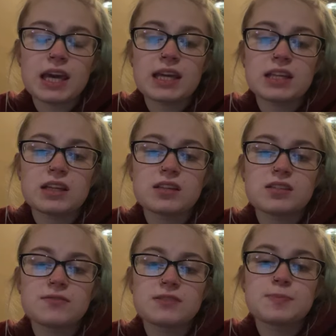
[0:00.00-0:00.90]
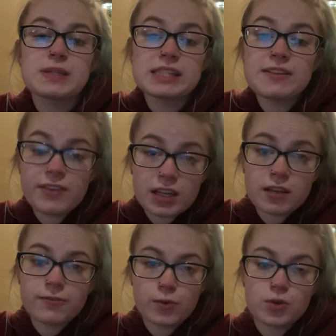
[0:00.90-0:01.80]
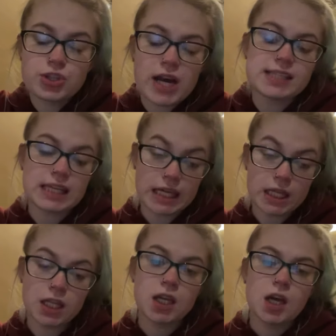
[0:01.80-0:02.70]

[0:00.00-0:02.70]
and it is specifically for dry skin.